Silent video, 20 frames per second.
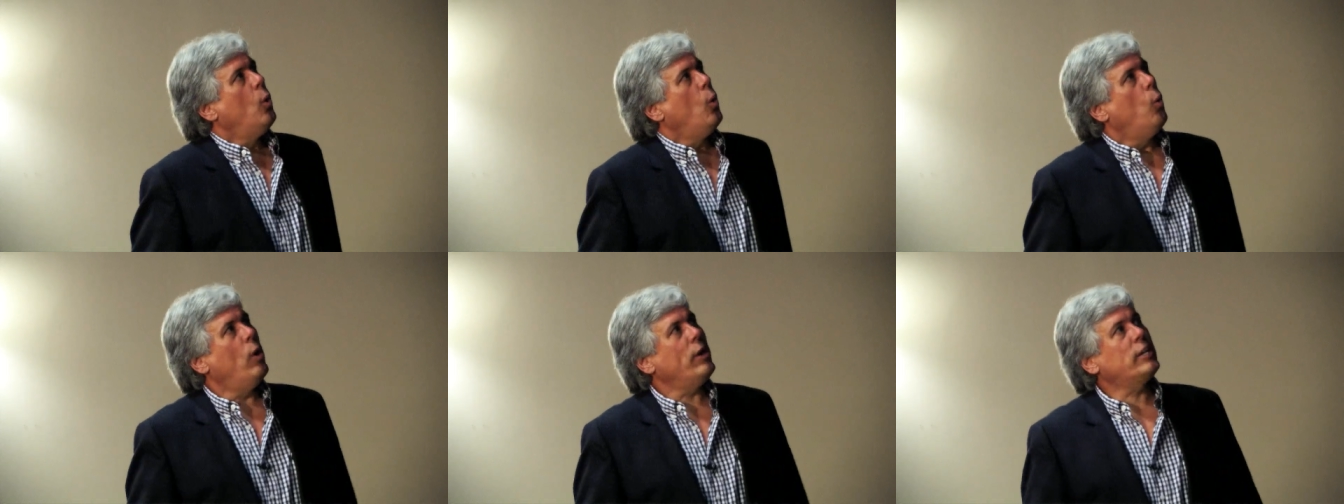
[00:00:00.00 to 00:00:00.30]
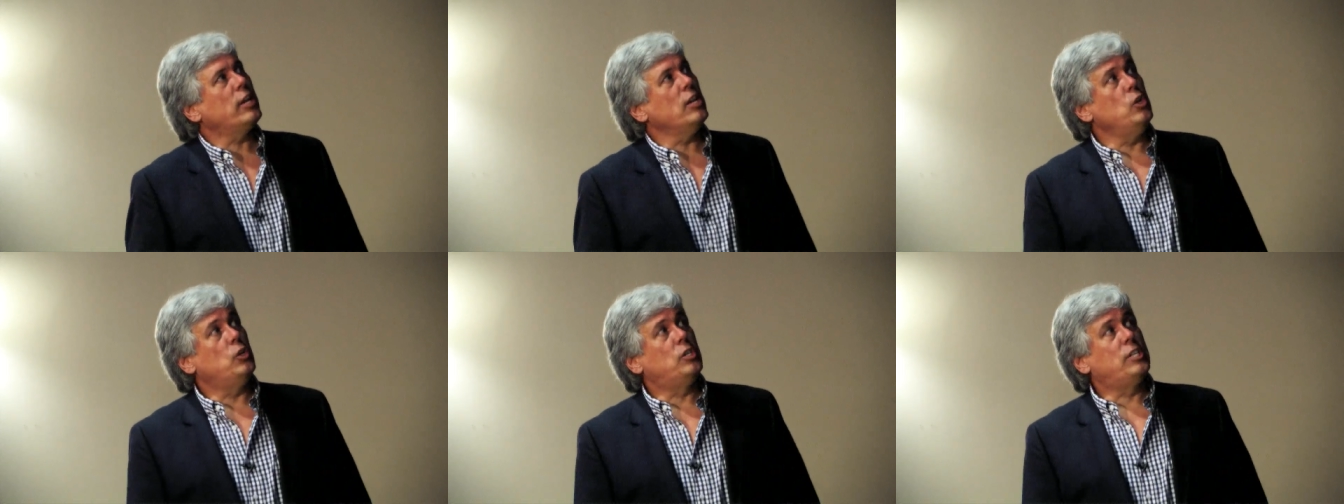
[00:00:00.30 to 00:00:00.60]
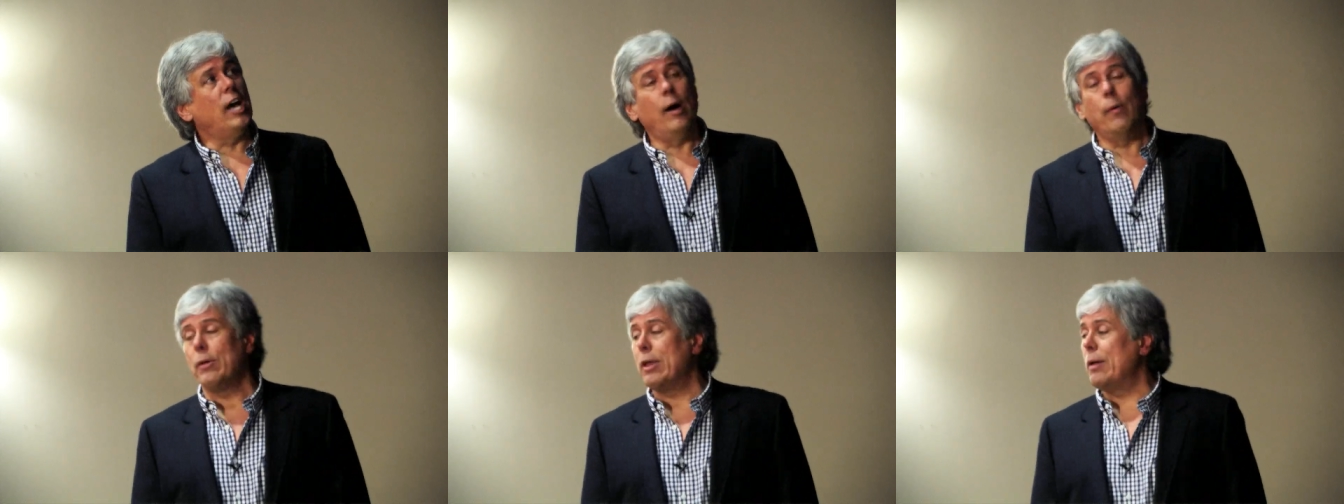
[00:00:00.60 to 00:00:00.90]
What can you
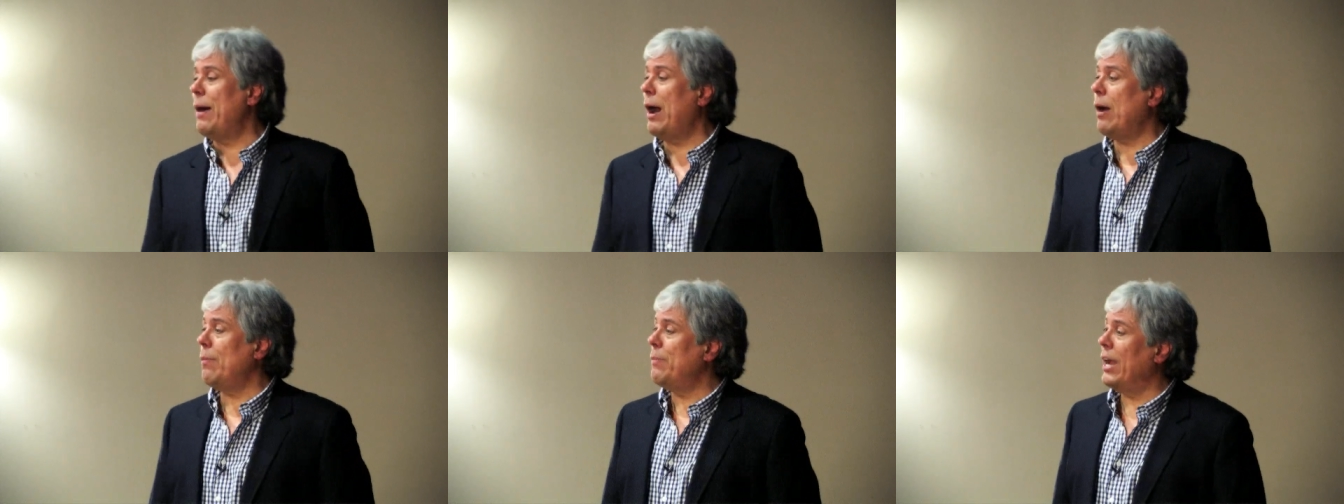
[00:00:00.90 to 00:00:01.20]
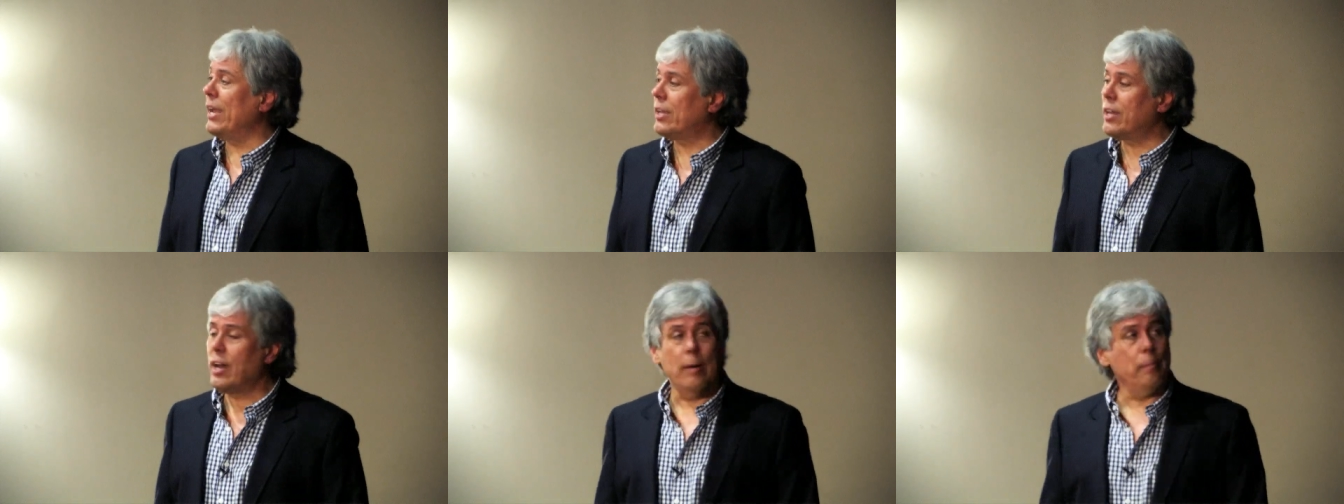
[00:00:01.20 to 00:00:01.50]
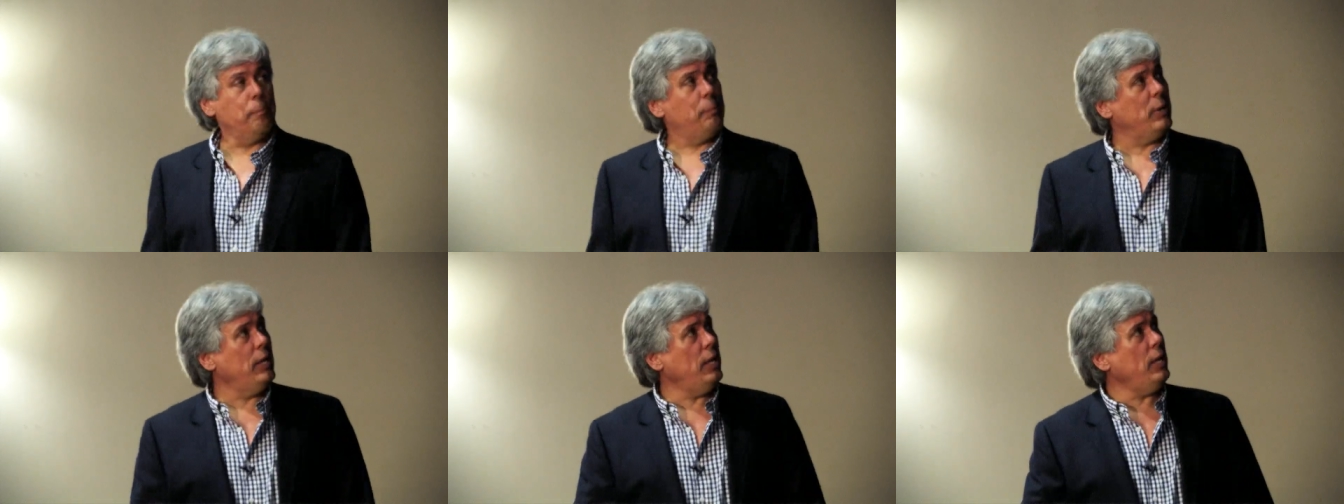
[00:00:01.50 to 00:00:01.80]
tell me about my
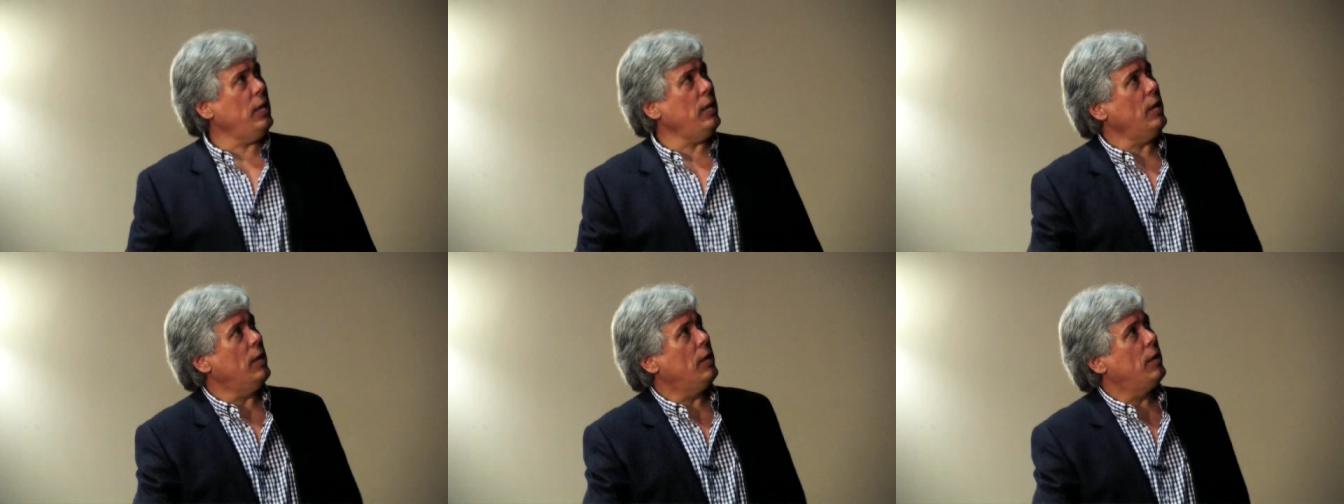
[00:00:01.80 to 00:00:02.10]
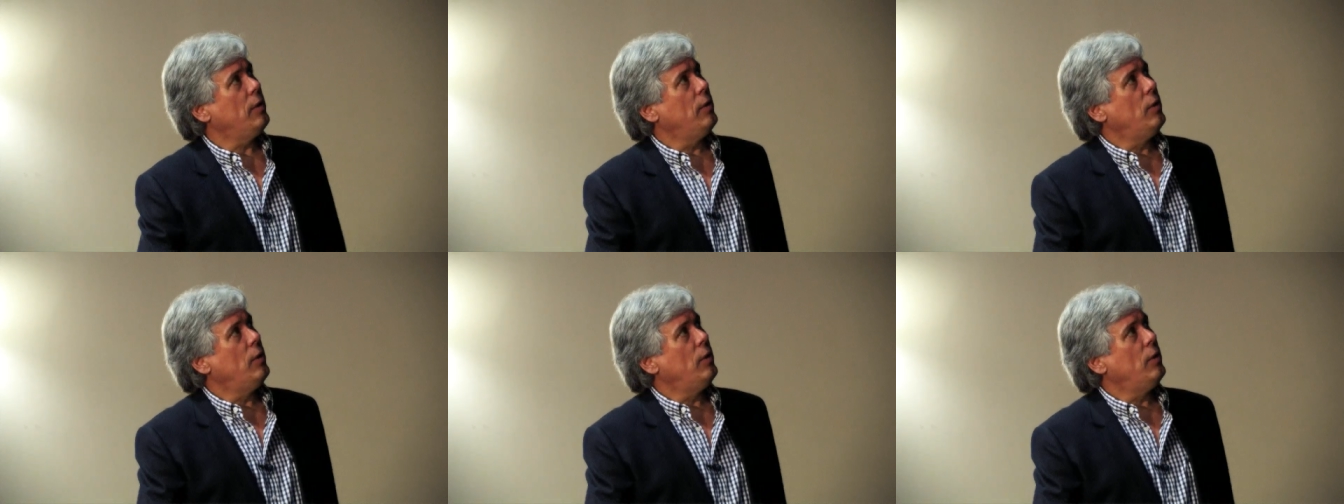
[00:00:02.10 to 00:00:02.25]
company?